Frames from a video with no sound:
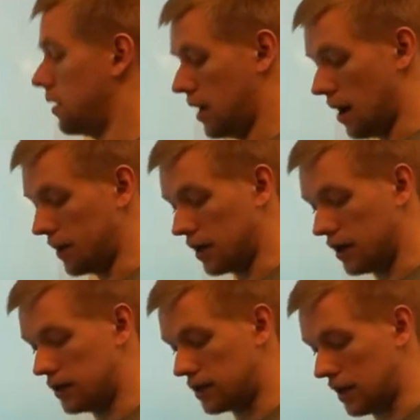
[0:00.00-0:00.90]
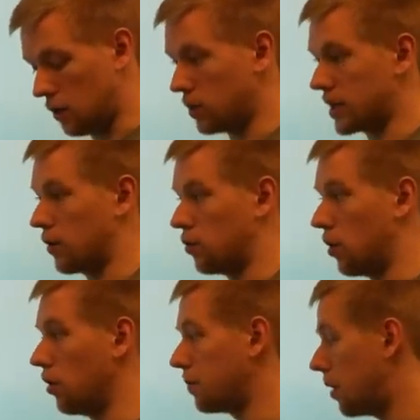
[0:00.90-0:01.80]
Now because it was a
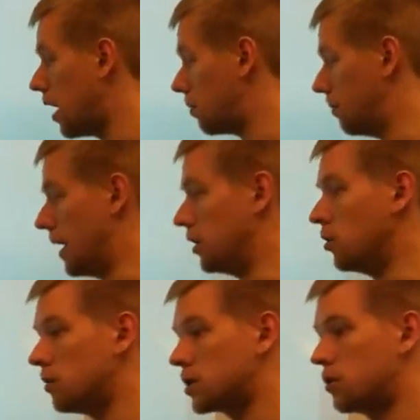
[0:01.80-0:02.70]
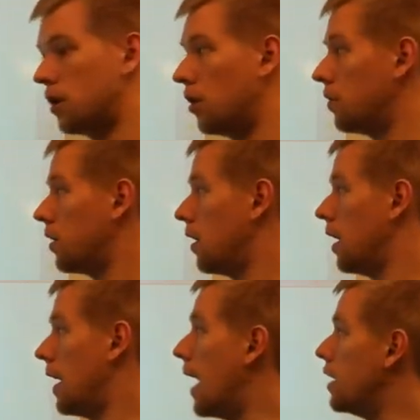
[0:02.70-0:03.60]
growth problem, I knew it was growth,
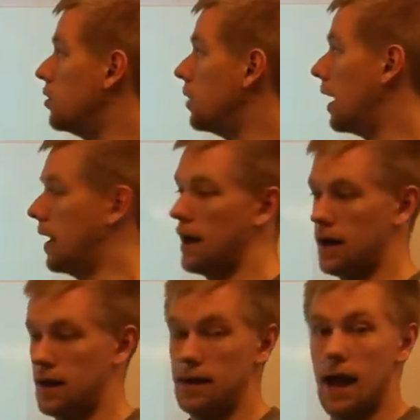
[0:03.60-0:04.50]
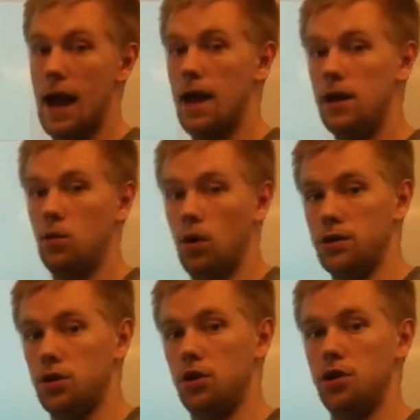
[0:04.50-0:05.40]
I knew I had added
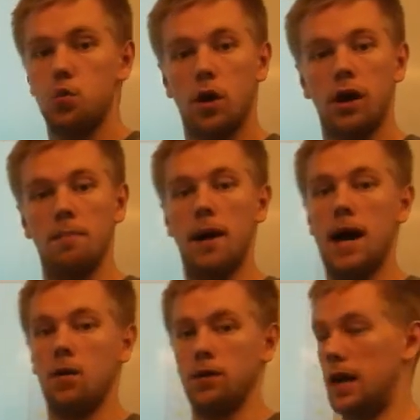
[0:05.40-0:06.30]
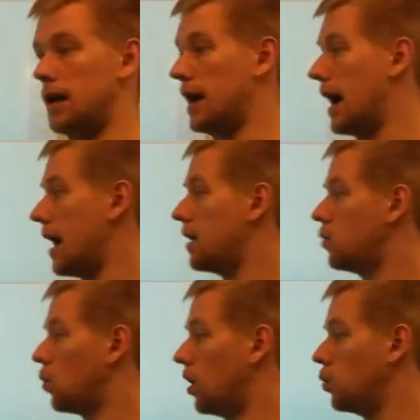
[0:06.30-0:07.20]
1, so you're just working backwards. I had
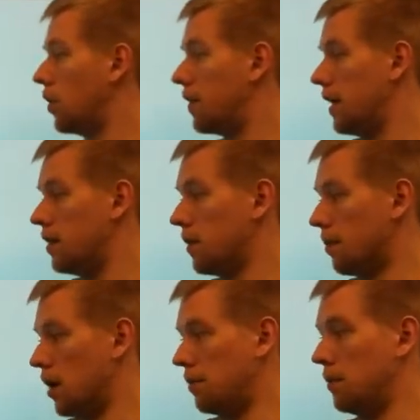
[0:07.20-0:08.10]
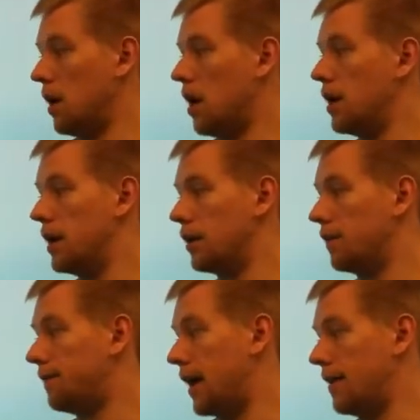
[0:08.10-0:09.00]
added 1 within the problem. Now to
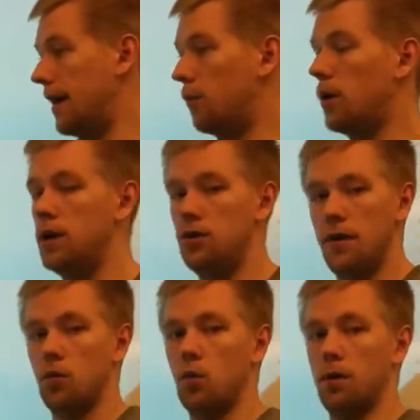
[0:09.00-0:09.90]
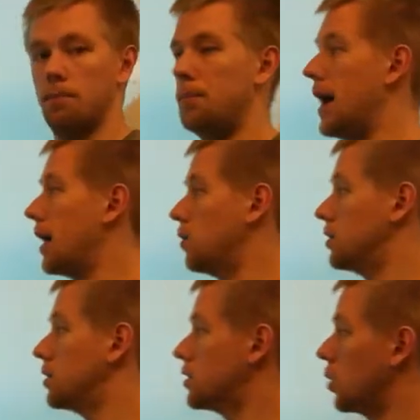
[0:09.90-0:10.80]
find that rate, you have to work
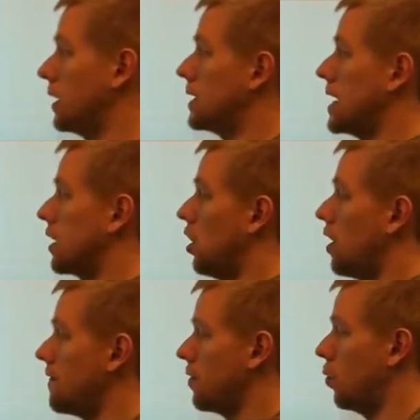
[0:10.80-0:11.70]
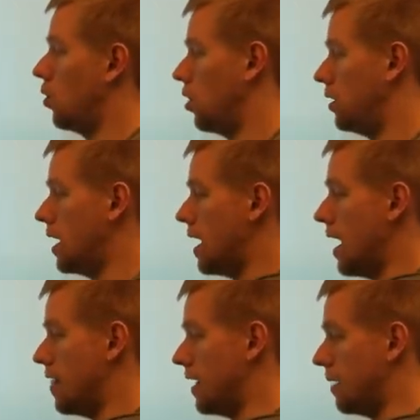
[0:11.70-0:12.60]
backwards. So I take off the 1,
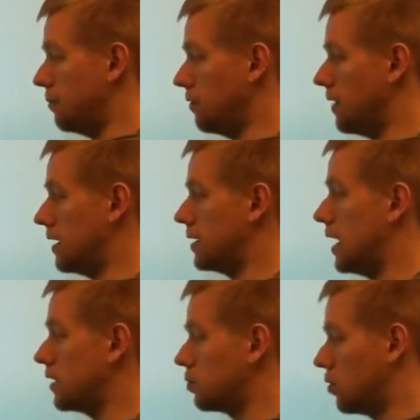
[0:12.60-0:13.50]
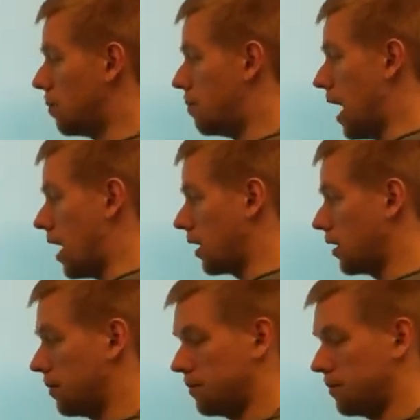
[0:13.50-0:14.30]
and then I move that decimal back.